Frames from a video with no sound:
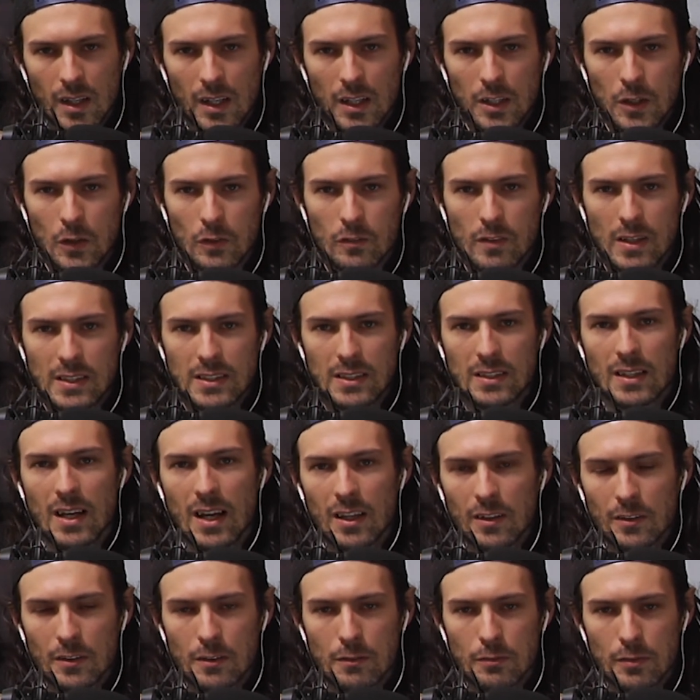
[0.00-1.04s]
You invest a
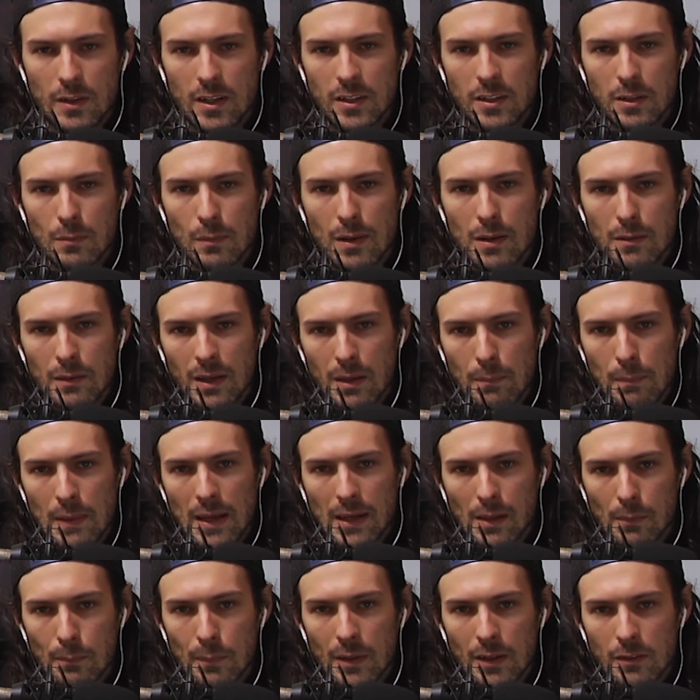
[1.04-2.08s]
dollar in a friend, you might get
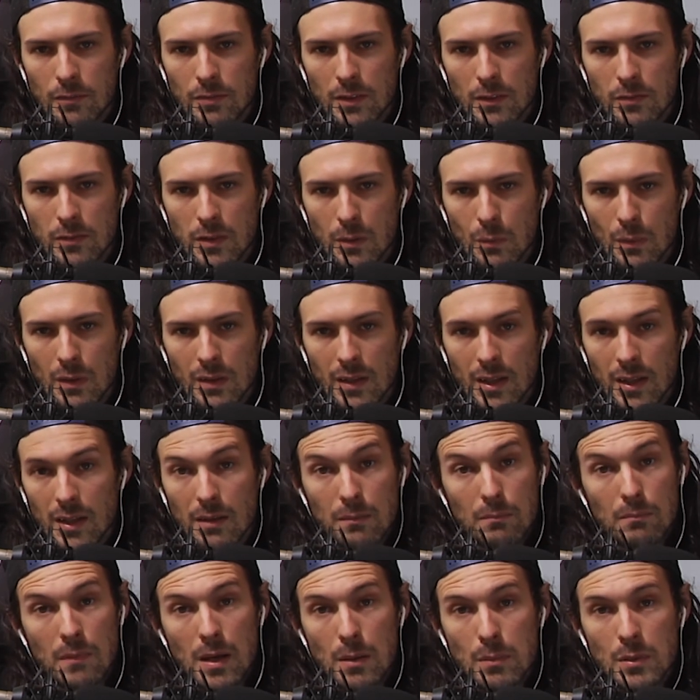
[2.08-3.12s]
back a buck fifty one day,
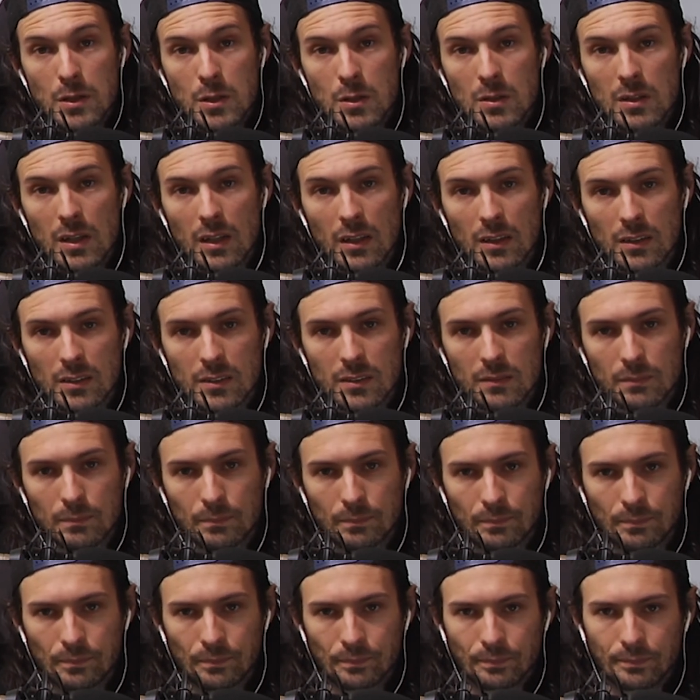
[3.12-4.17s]
maybe two dollars.
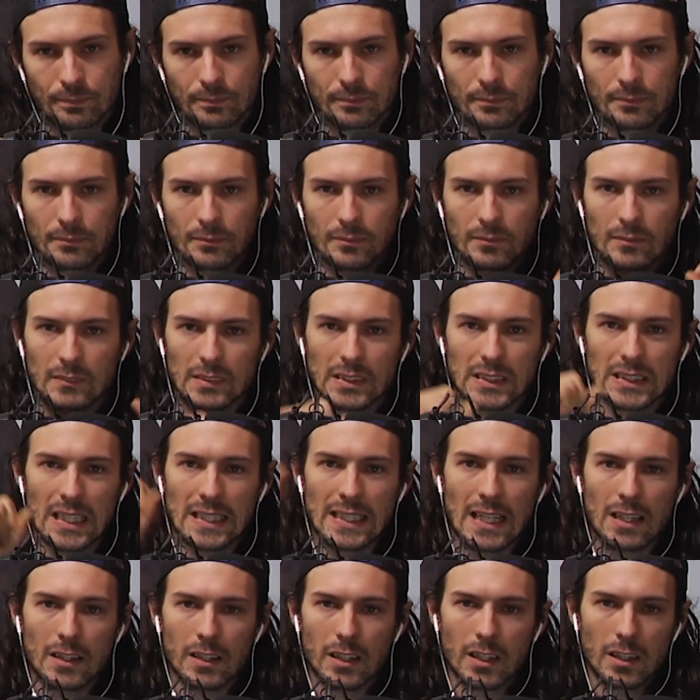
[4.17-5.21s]

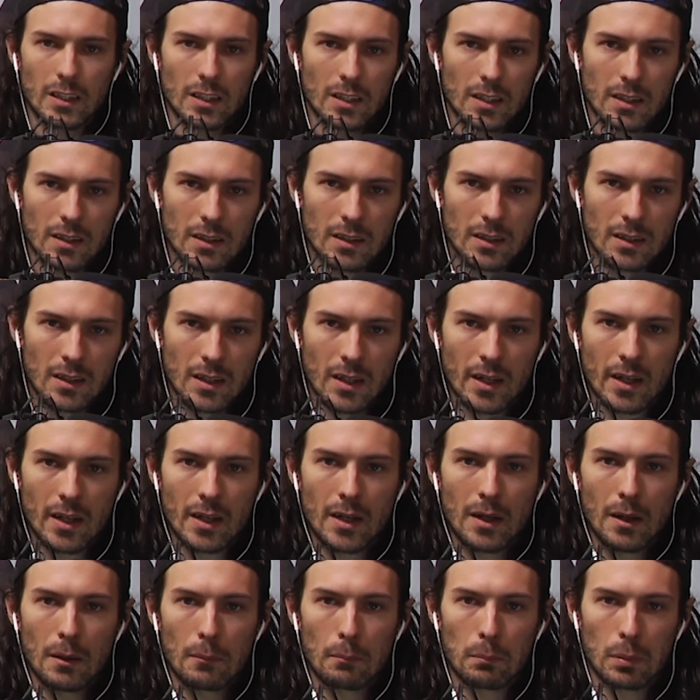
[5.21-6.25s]
Send out the good,
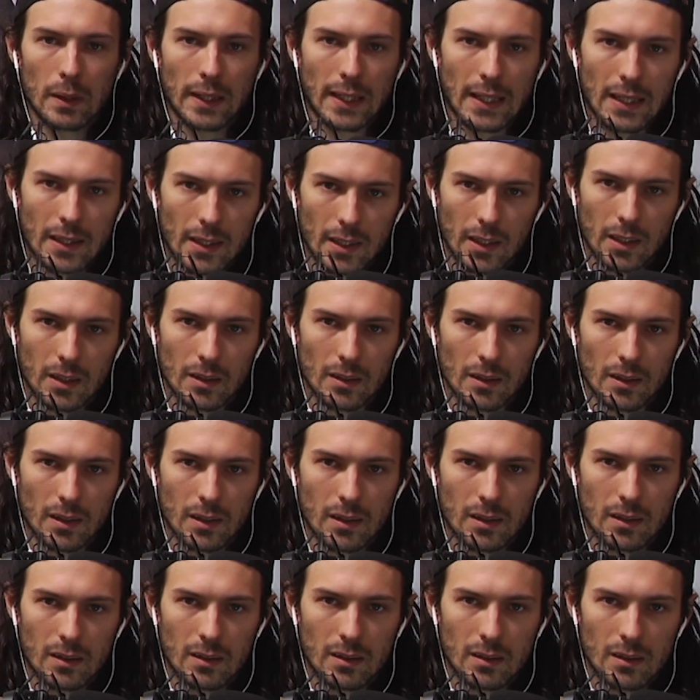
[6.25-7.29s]
bring in the good,
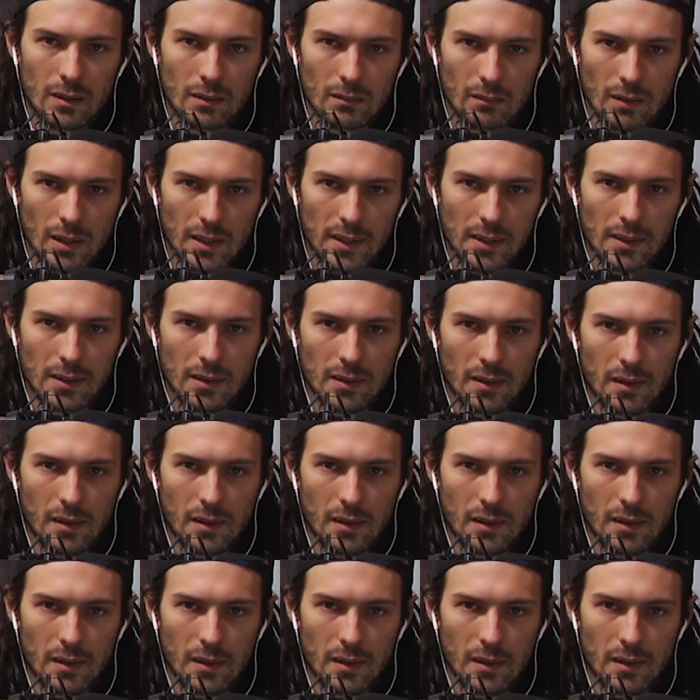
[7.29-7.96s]
right?